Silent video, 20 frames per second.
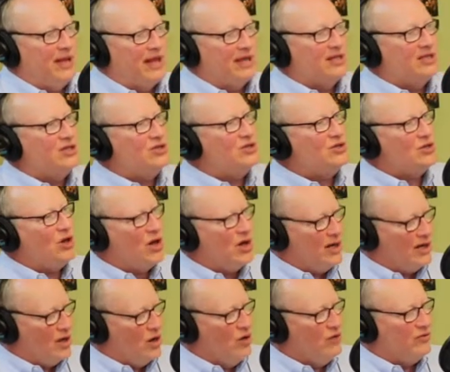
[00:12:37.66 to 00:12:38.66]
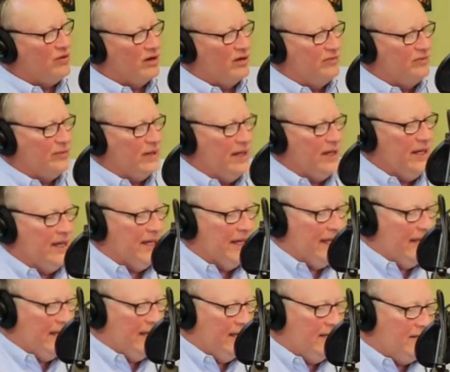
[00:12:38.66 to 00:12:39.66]
like starting over.
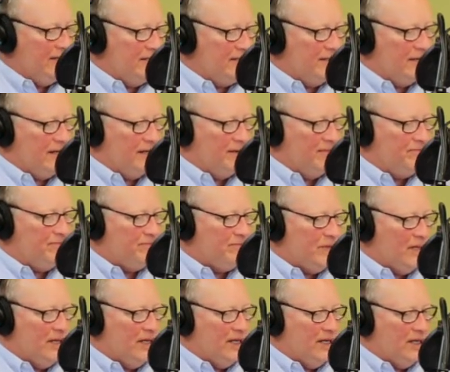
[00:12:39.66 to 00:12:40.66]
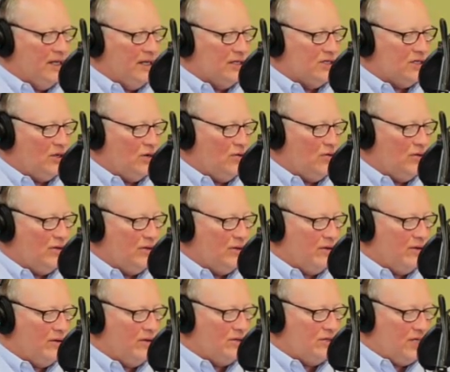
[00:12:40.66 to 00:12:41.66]
And so
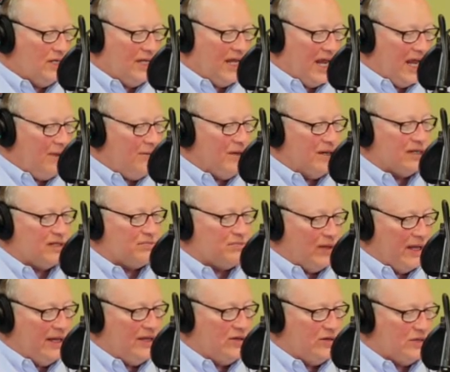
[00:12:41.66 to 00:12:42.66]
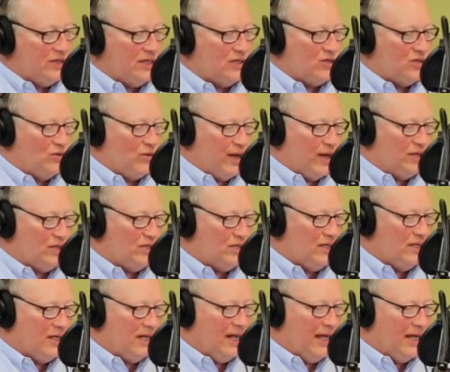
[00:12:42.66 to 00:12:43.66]
she came and explained her
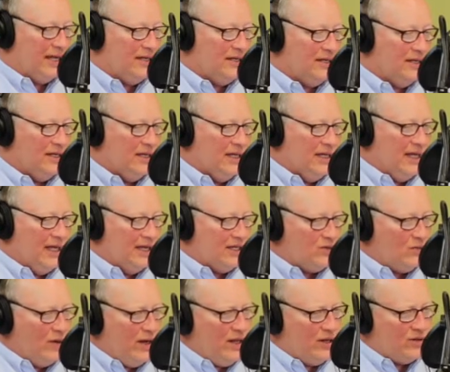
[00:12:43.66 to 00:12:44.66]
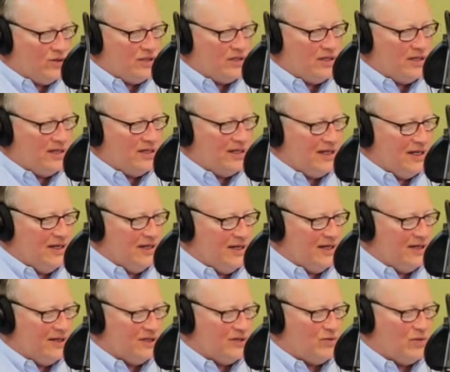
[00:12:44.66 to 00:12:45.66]
situation, and it's one of those
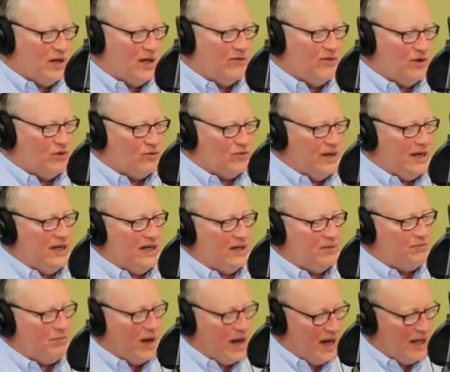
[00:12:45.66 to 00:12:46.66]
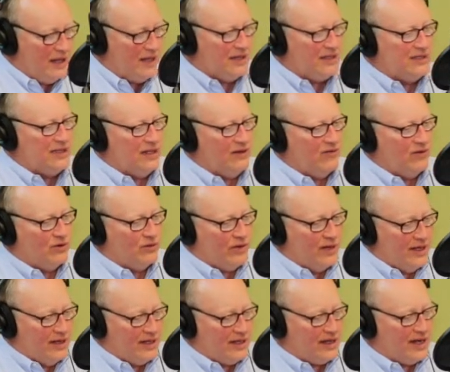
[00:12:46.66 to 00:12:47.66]
deals where if you read the policy, if you
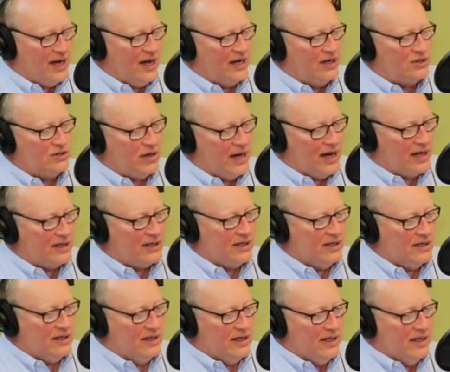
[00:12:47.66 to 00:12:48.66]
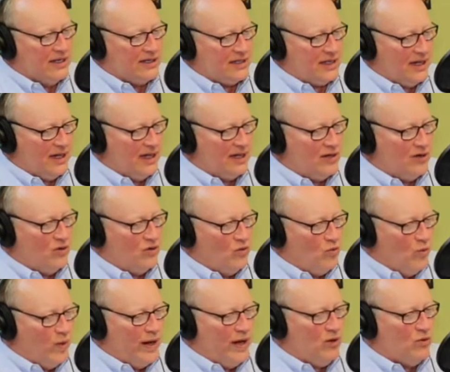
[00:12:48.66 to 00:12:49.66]
read the contract, it's kind of like,
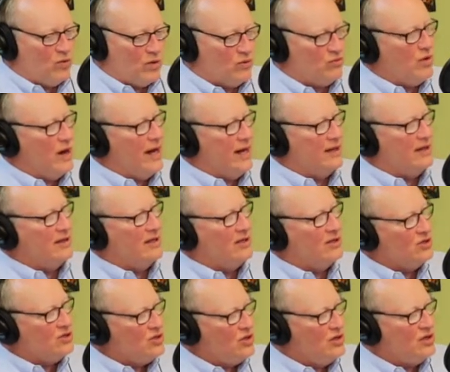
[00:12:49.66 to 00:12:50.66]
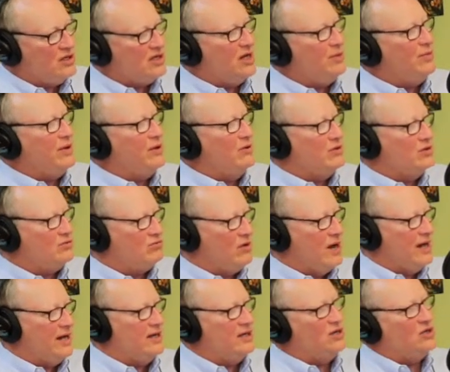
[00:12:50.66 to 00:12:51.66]
we were right, the insurance company was
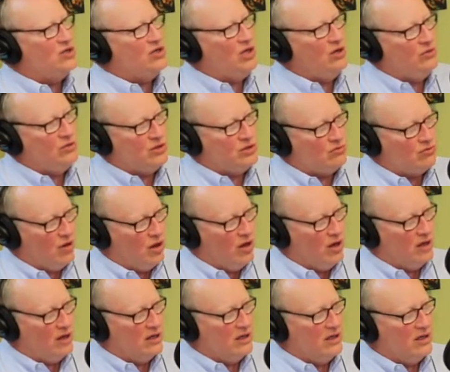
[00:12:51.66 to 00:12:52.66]
right, she was wrong.